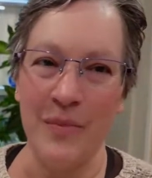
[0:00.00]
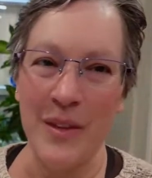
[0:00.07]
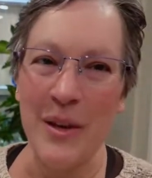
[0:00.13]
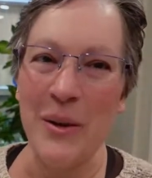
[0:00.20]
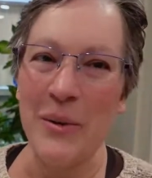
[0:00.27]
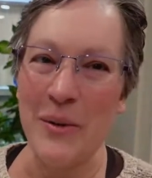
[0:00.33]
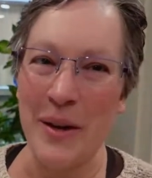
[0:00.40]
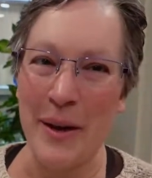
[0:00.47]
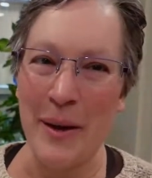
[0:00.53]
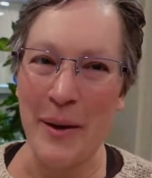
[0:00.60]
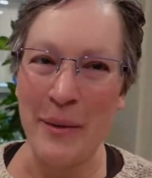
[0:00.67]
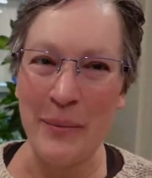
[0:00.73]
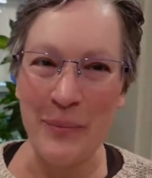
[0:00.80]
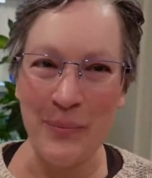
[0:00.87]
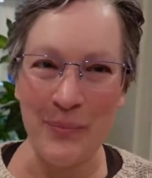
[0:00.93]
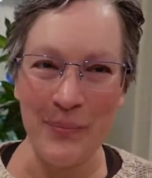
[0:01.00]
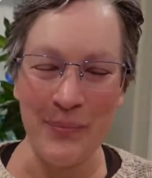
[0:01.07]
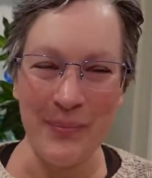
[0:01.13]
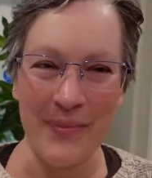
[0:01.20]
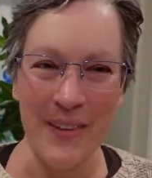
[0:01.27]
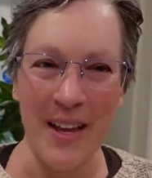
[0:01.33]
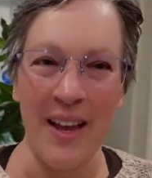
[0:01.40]
Okay.
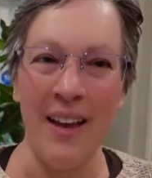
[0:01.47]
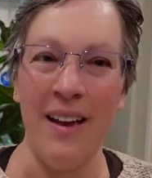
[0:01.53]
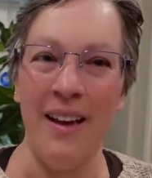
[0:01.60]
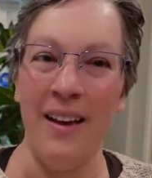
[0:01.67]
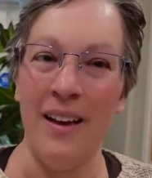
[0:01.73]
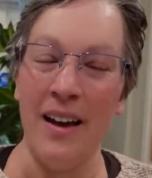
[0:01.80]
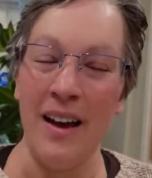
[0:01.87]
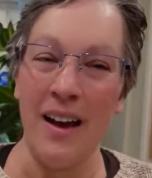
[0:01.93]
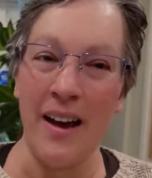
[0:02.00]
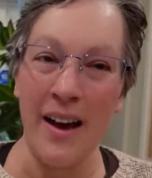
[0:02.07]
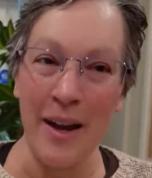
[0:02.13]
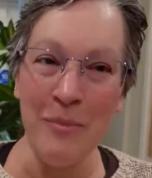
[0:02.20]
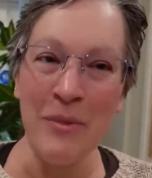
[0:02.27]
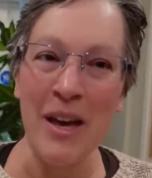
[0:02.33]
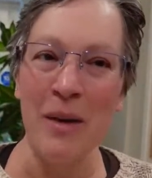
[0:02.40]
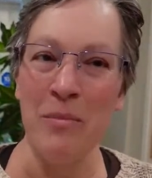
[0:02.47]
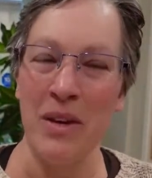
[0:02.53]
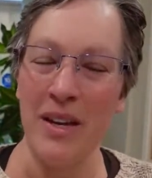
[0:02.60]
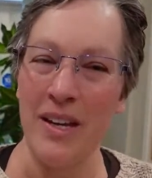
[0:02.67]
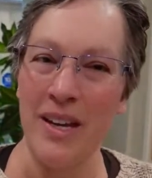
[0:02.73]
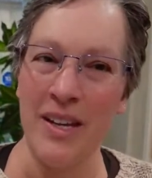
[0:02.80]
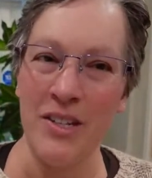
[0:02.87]
I'm
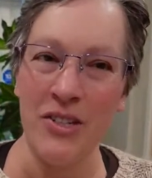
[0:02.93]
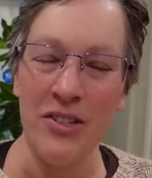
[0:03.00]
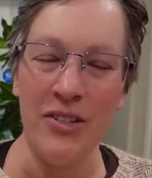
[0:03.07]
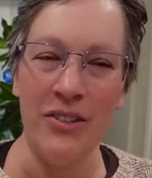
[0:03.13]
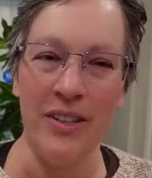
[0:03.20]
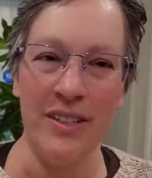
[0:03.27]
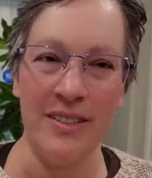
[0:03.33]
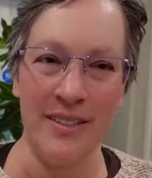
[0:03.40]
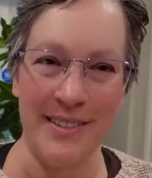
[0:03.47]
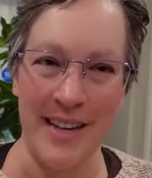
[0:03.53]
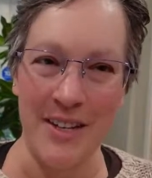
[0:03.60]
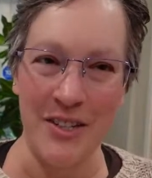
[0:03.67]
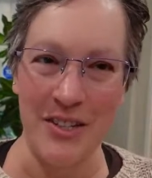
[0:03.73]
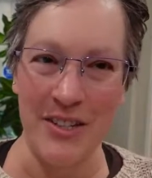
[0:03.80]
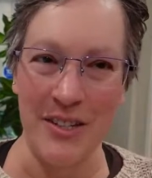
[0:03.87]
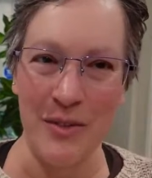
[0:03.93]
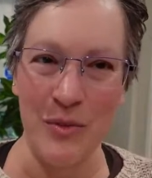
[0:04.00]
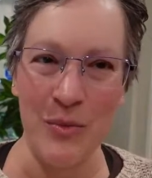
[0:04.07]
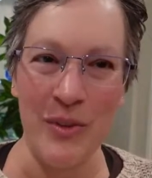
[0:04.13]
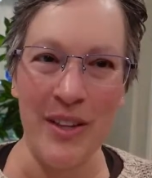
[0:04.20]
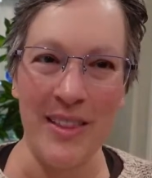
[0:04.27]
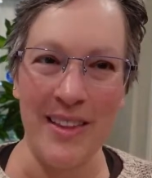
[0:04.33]
coming into this session
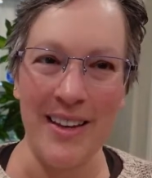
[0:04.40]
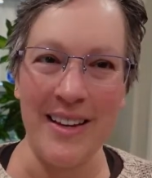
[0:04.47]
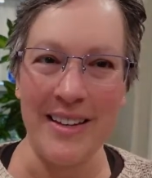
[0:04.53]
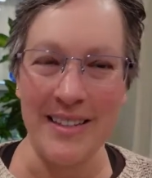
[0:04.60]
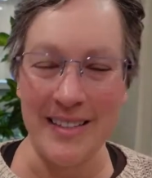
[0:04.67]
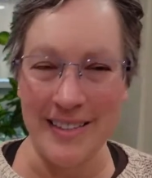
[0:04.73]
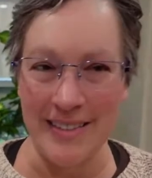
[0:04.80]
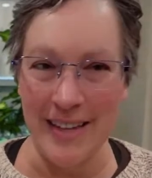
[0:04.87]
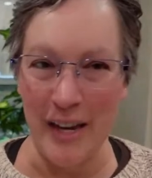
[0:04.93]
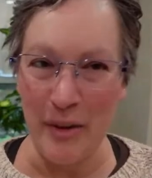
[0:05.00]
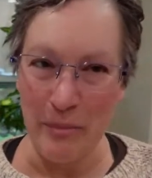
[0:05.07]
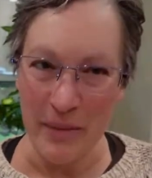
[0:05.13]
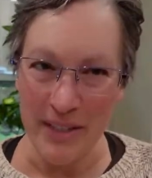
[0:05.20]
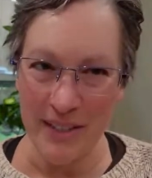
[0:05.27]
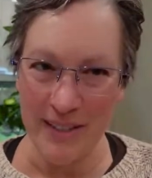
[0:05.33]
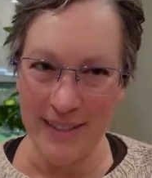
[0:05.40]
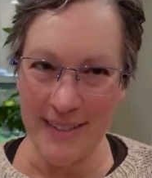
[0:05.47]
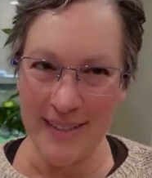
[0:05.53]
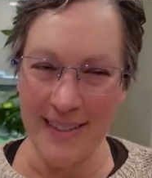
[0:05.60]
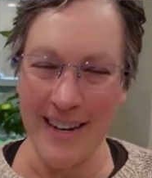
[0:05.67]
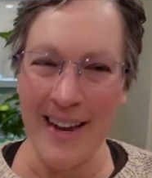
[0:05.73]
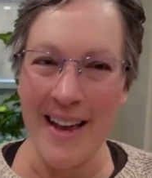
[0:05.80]
with
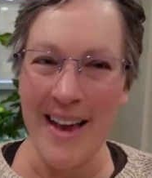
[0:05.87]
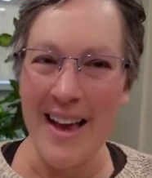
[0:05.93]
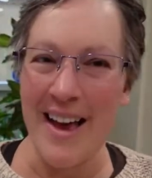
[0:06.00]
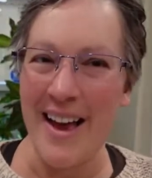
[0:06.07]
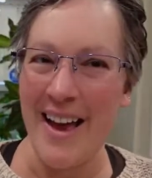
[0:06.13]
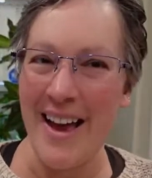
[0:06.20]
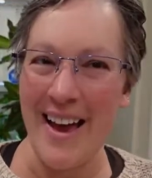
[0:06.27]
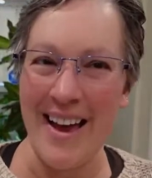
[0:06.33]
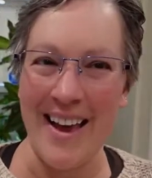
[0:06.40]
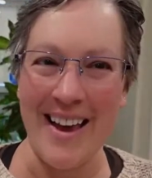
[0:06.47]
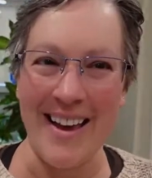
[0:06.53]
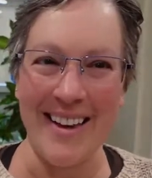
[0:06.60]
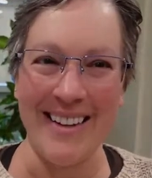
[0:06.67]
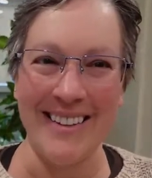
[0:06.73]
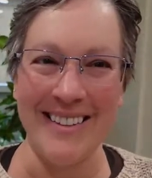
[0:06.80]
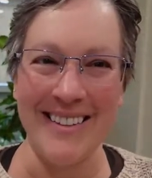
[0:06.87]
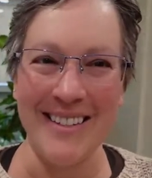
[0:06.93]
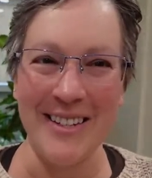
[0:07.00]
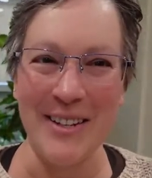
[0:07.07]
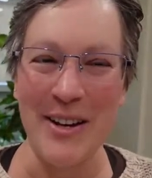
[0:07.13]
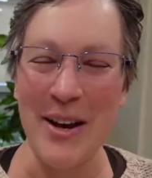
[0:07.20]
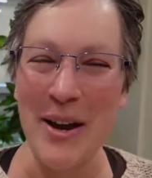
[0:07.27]
excitement, and
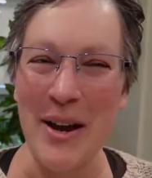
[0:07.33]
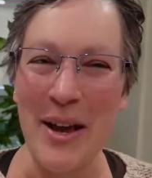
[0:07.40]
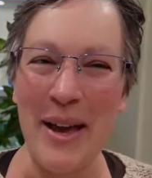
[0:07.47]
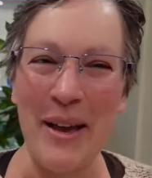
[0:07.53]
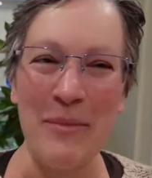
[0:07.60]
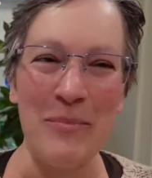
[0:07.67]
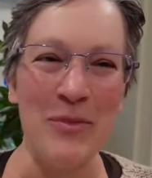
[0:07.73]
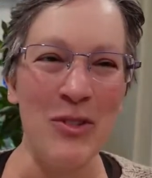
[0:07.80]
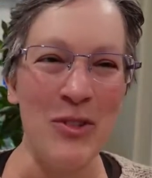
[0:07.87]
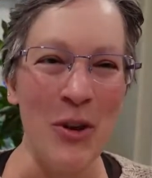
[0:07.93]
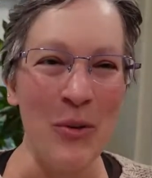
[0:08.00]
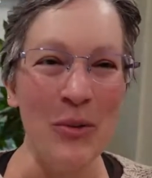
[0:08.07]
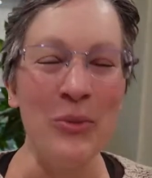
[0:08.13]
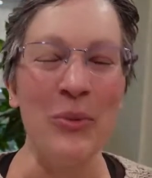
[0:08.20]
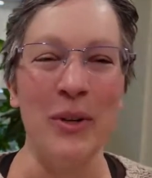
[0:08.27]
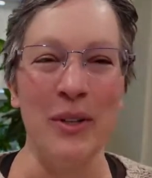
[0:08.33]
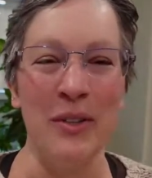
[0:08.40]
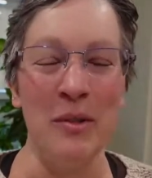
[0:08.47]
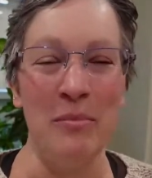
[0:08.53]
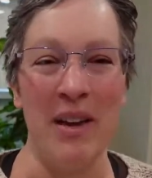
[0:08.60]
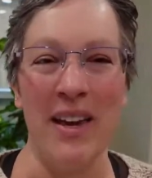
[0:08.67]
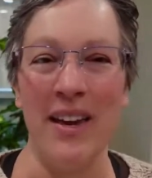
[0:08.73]
I am so thrilled
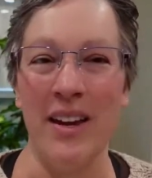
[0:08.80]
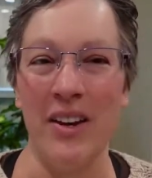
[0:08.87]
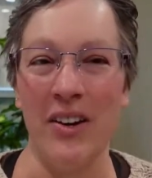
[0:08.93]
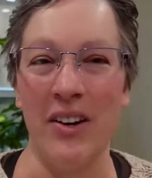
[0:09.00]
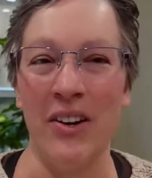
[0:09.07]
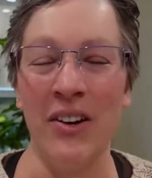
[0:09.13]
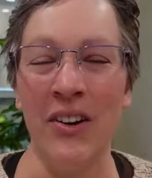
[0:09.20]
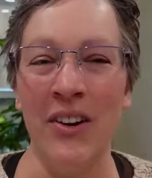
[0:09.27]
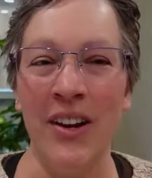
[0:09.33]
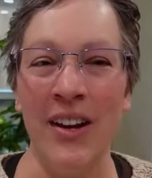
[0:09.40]
to be here.